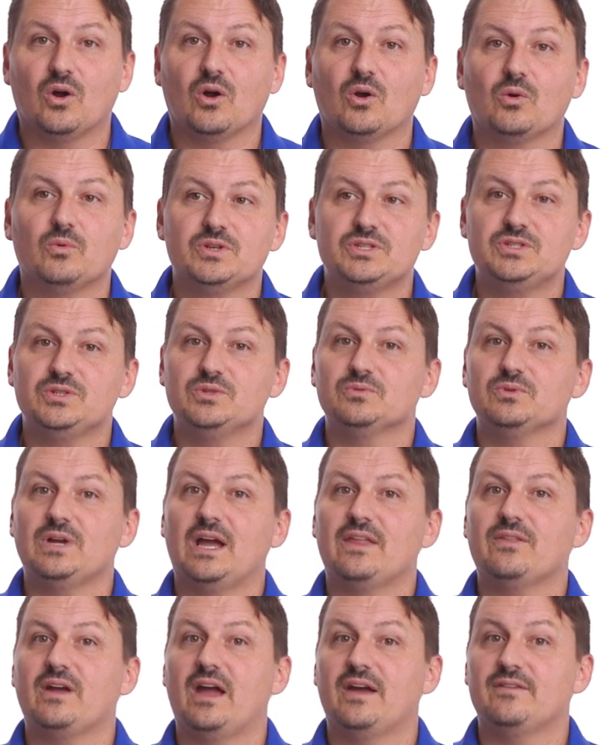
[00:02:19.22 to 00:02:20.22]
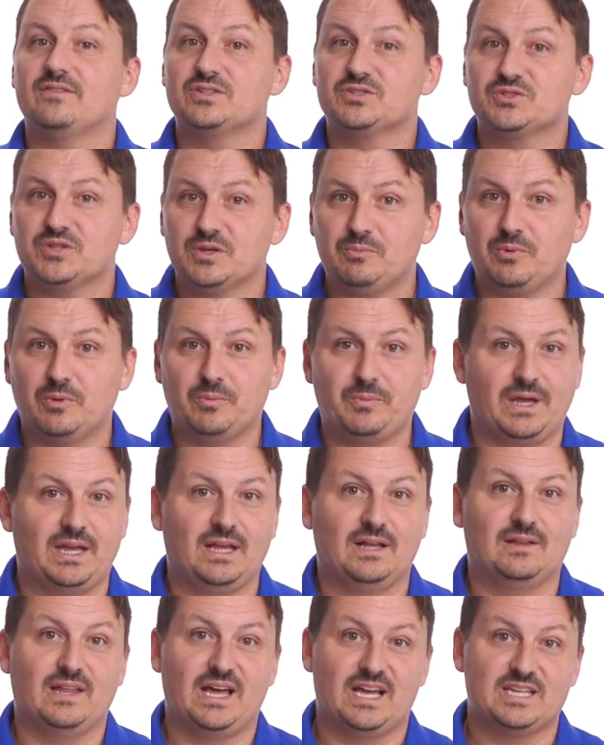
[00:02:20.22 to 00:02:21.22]
or would you rather have a triple
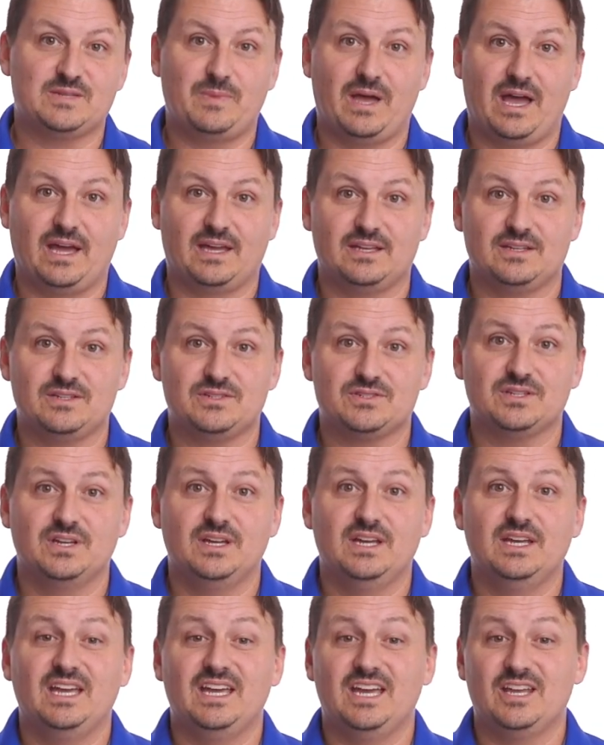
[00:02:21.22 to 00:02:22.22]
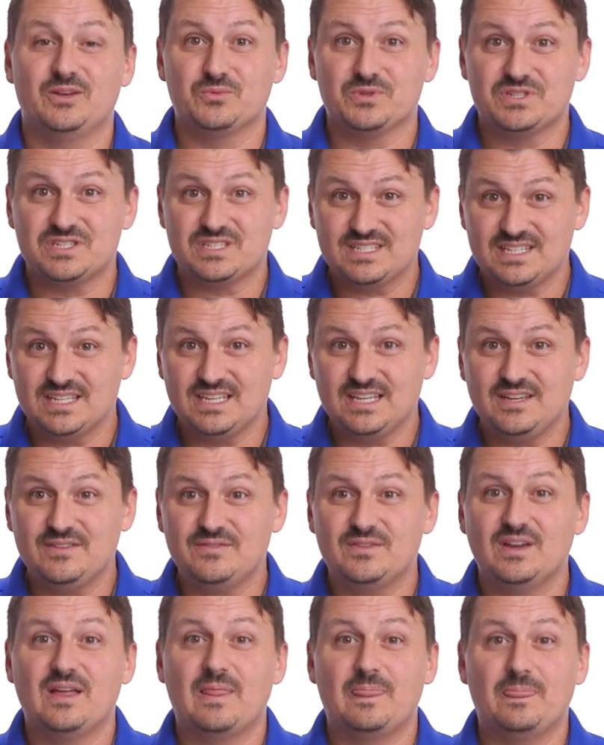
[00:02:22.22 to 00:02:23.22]
pane glass package and
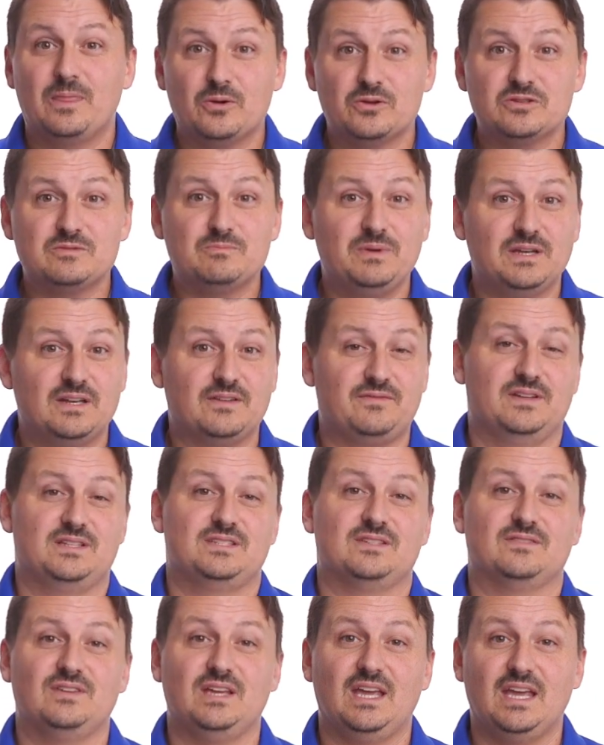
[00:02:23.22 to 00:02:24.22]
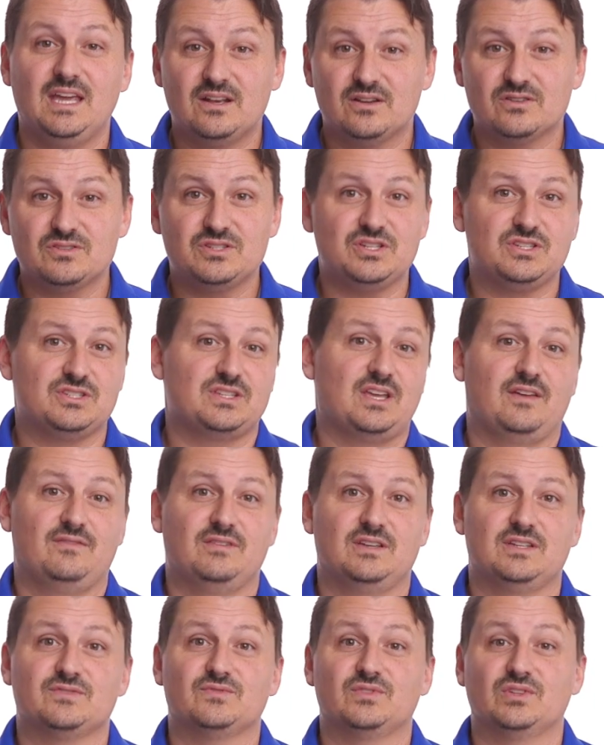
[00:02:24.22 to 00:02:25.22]
receive those benefits of energy
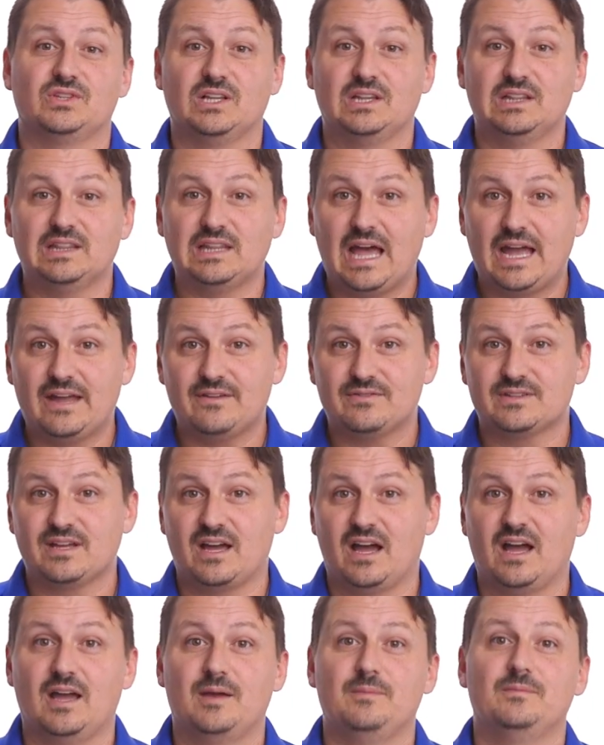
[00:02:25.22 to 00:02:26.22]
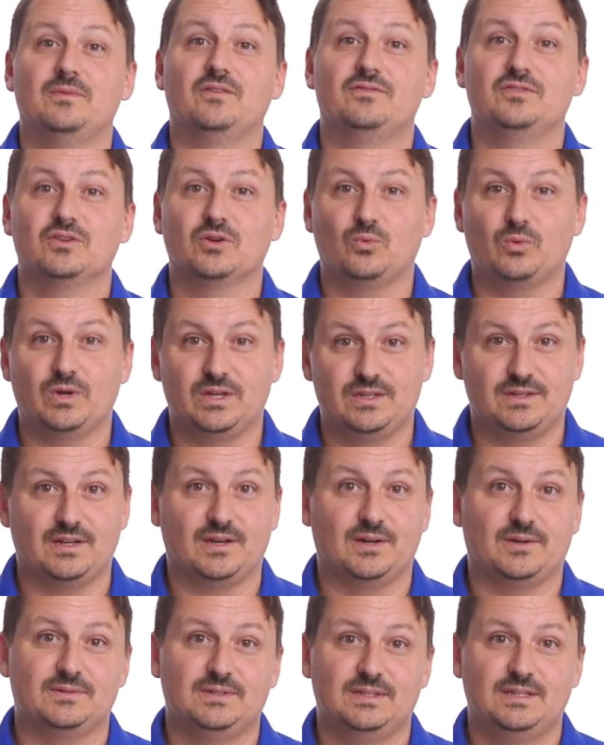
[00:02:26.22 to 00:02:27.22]
savings for the lifetime of your
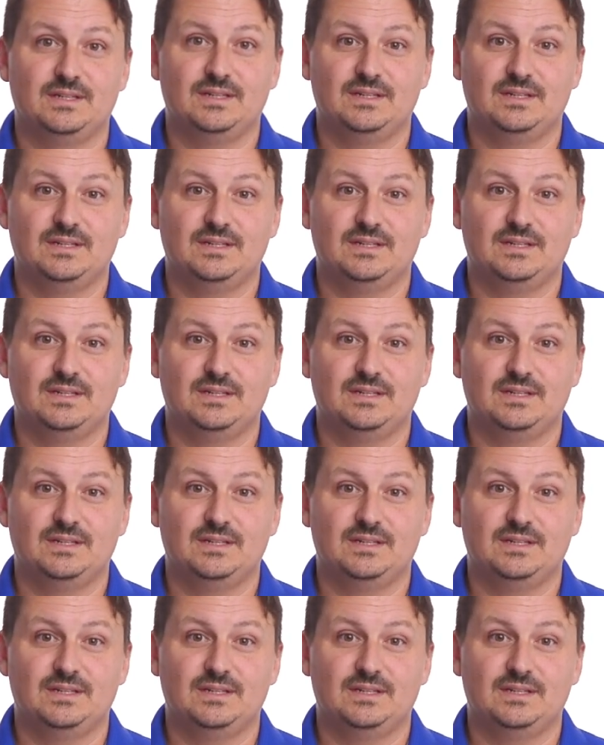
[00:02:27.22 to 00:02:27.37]
window?